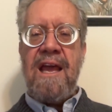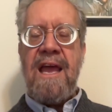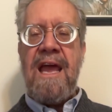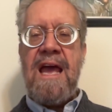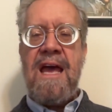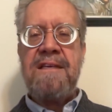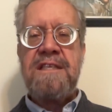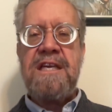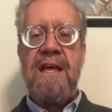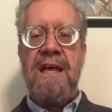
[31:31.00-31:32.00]

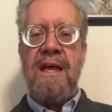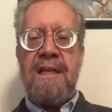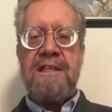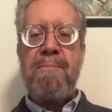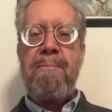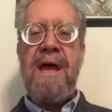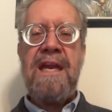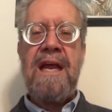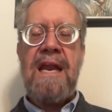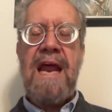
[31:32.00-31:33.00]
And
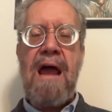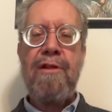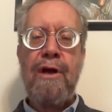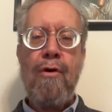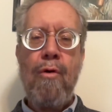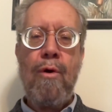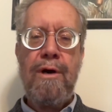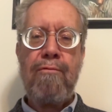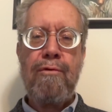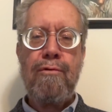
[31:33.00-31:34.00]
depending on how the court
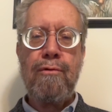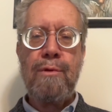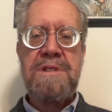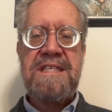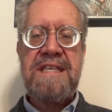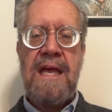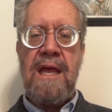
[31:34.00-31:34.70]
rules,